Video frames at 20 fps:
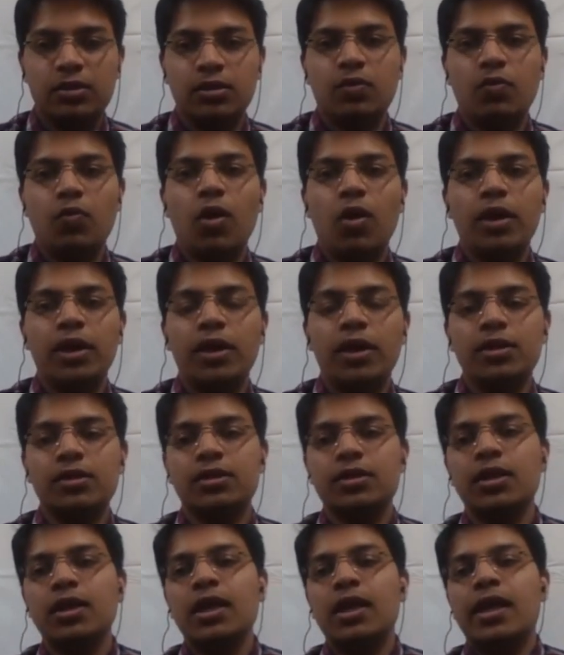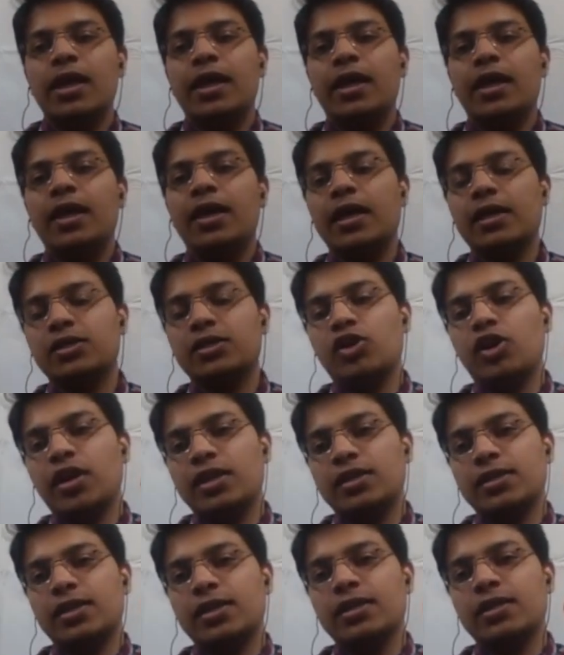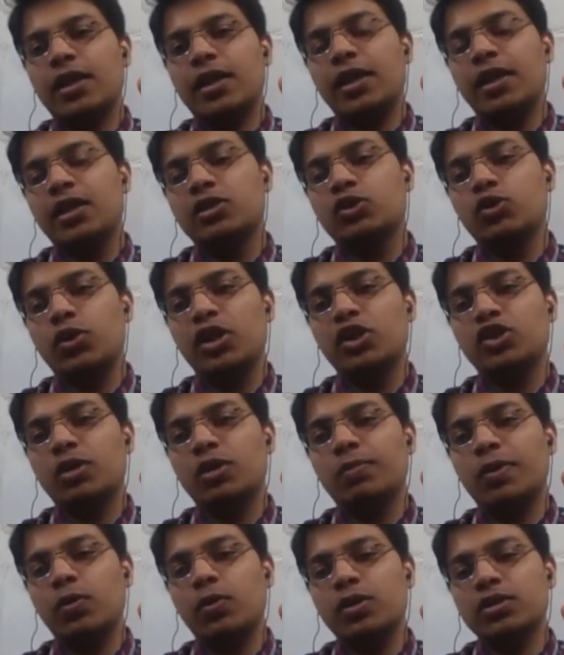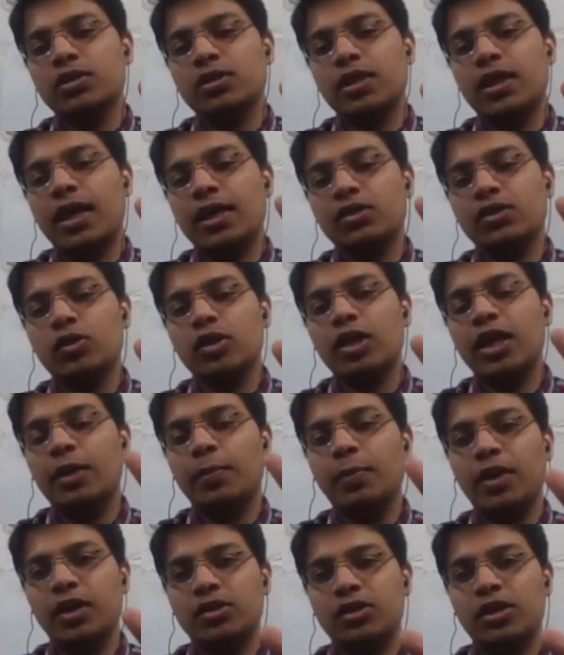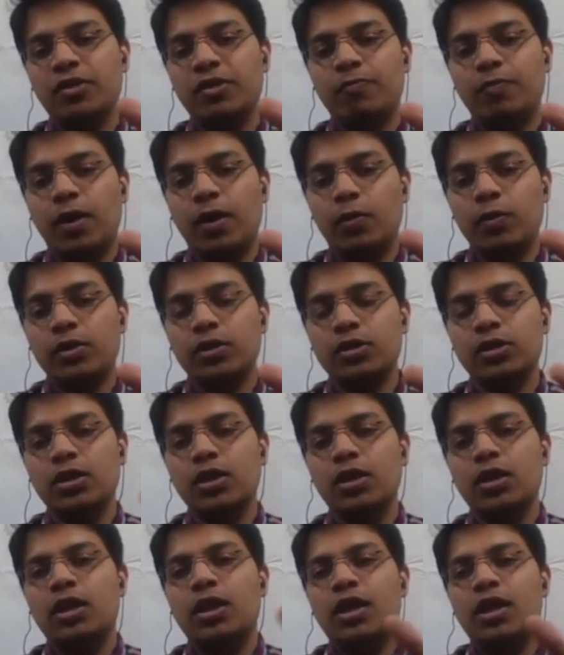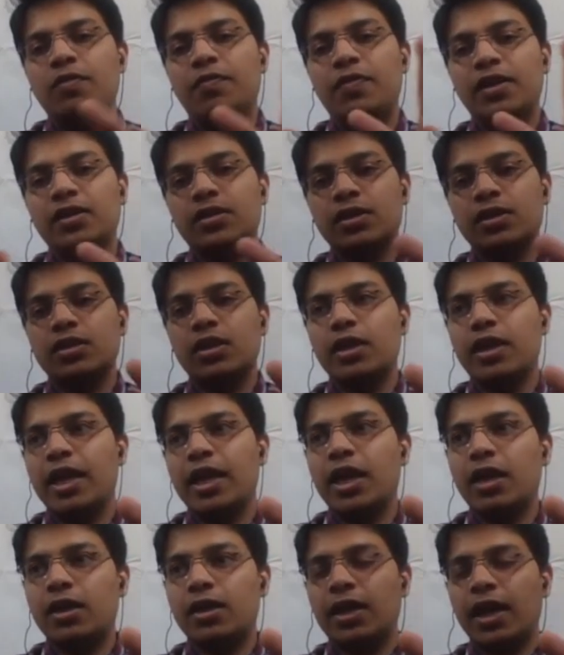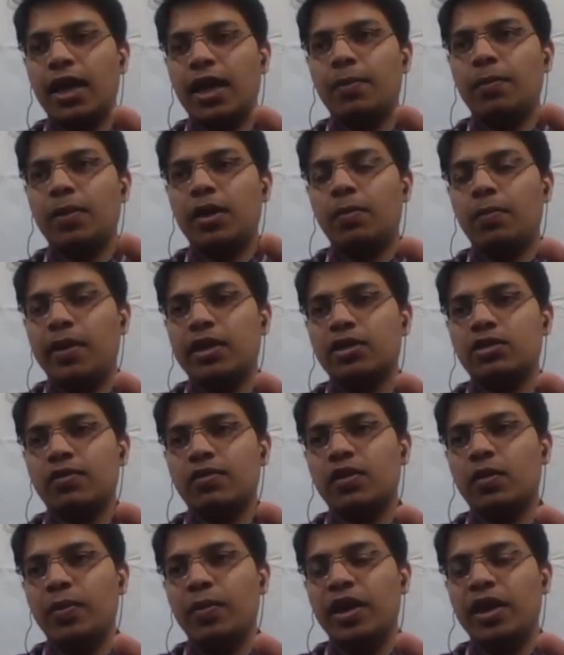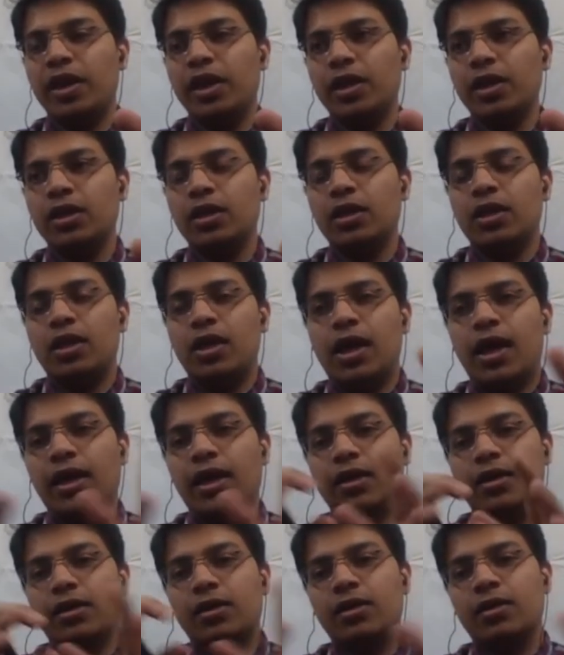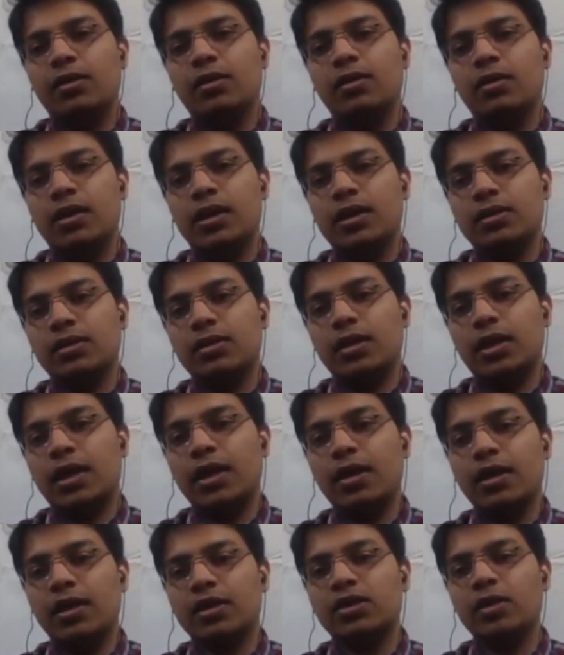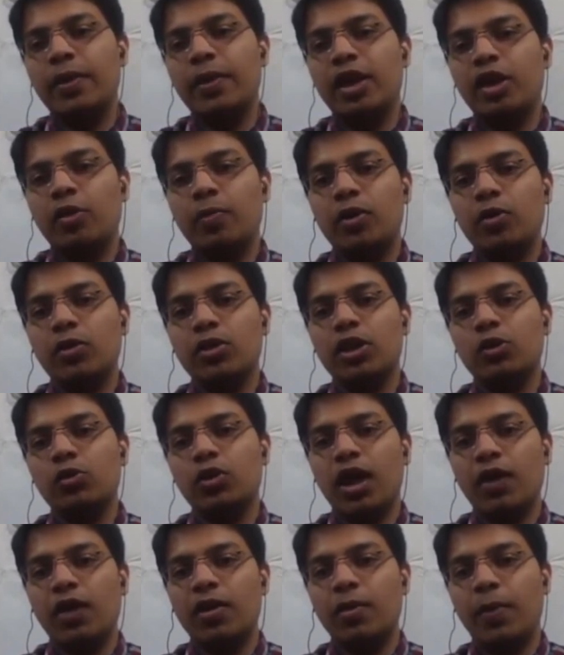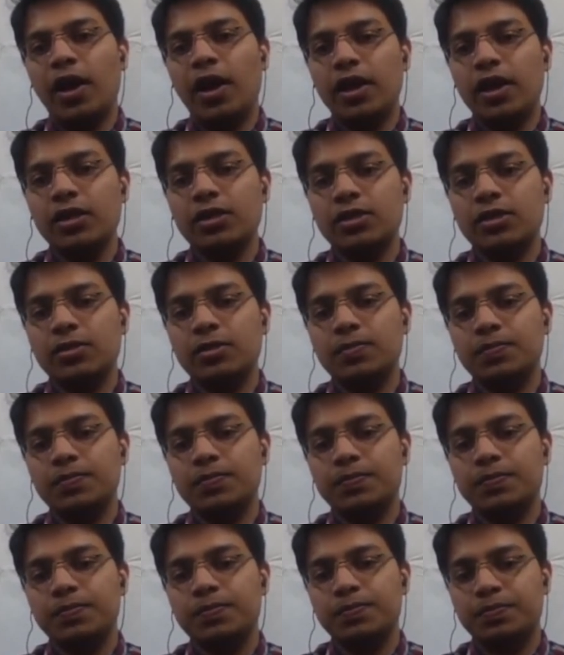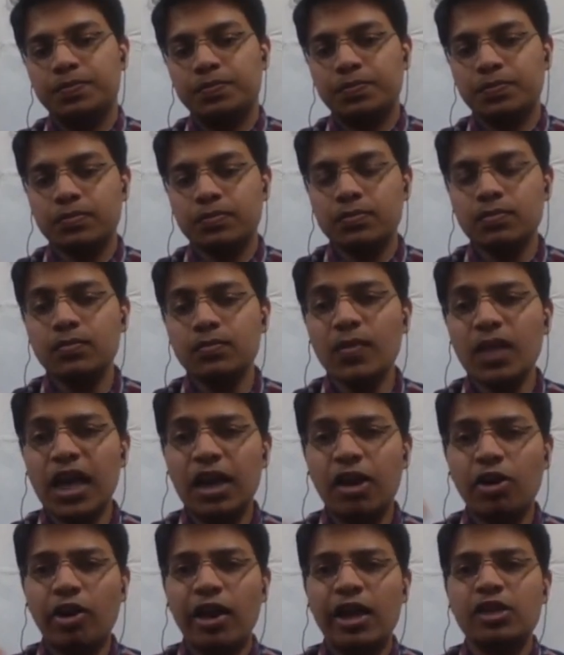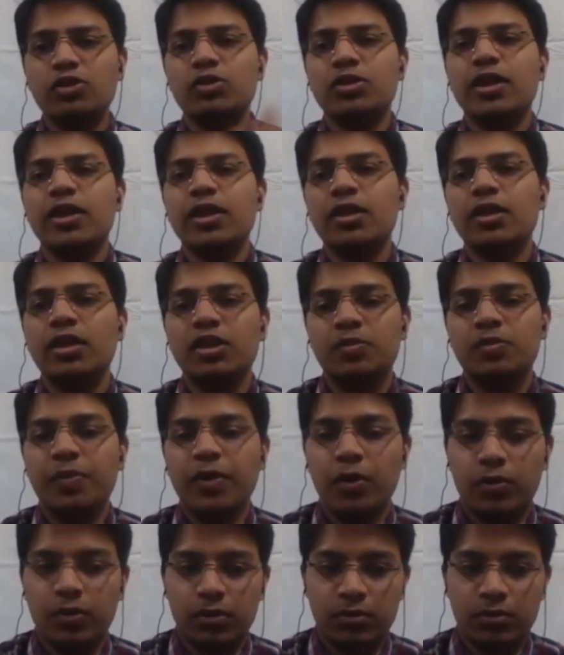What he does not exercise any judicial powers, he has only administrative powers. He fixes the date, time and place of the meeting and conducts a meeting between the two rival parties and tries to settle the dispute.